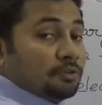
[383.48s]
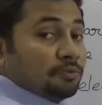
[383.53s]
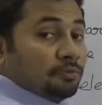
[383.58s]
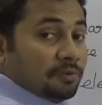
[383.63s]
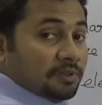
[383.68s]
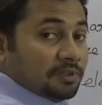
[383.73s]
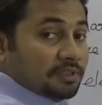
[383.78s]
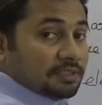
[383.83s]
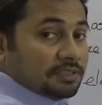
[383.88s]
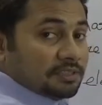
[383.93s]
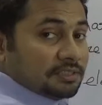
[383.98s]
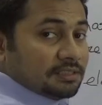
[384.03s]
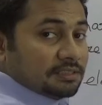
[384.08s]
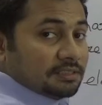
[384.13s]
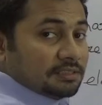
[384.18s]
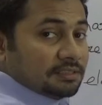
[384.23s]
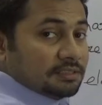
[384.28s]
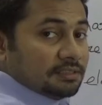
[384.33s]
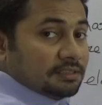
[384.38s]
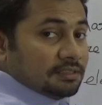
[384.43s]

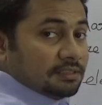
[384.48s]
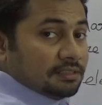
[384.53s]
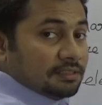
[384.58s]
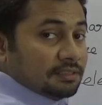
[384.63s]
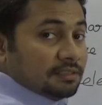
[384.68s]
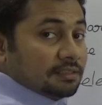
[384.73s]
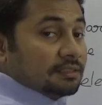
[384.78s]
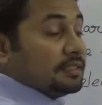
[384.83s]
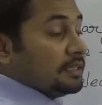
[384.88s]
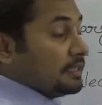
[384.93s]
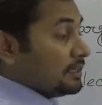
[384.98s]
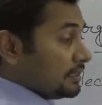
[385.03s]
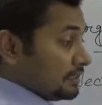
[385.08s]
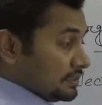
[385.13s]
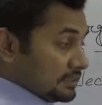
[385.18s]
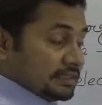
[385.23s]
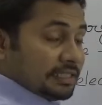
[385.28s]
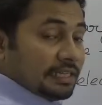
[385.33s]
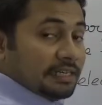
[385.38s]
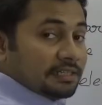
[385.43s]
towards the
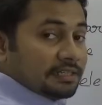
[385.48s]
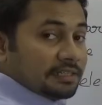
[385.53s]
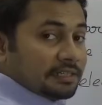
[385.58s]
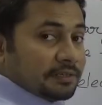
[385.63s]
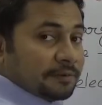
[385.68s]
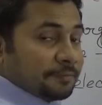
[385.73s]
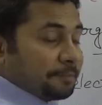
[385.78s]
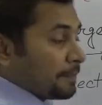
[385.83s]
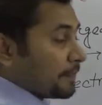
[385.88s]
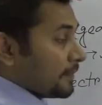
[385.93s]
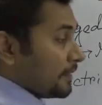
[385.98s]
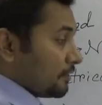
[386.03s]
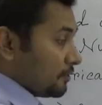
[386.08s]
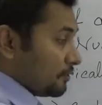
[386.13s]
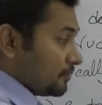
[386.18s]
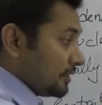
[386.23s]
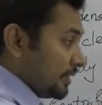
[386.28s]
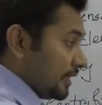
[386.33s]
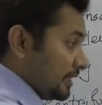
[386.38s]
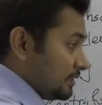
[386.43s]
center.
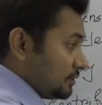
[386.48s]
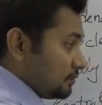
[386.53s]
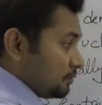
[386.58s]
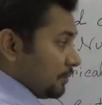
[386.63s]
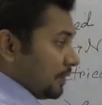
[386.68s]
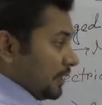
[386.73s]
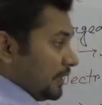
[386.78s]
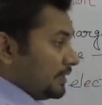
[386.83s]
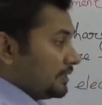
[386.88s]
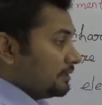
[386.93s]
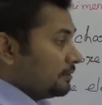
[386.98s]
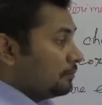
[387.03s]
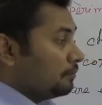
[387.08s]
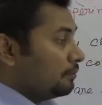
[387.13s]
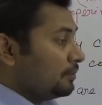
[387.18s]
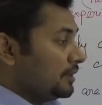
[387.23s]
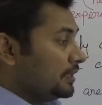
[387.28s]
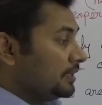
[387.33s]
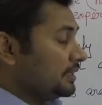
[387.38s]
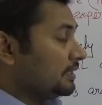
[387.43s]
So that is why
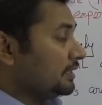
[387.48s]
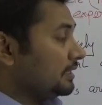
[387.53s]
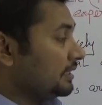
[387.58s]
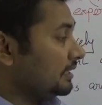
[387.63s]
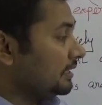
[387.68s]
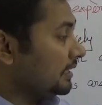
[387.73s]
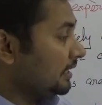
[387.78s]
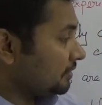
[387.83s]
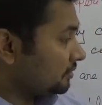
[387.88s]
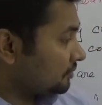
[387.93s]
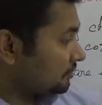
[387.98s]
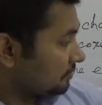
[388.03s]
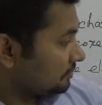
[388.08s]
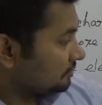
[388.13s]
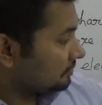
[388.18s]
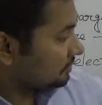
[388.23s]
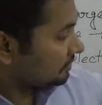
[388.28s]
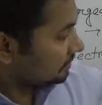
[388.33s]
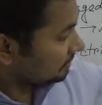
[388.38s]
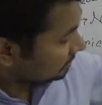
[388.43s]
when
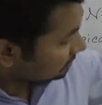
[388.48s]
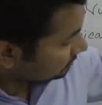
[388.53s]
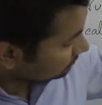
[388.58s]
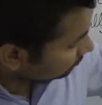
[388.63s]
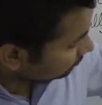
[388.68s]
electrons is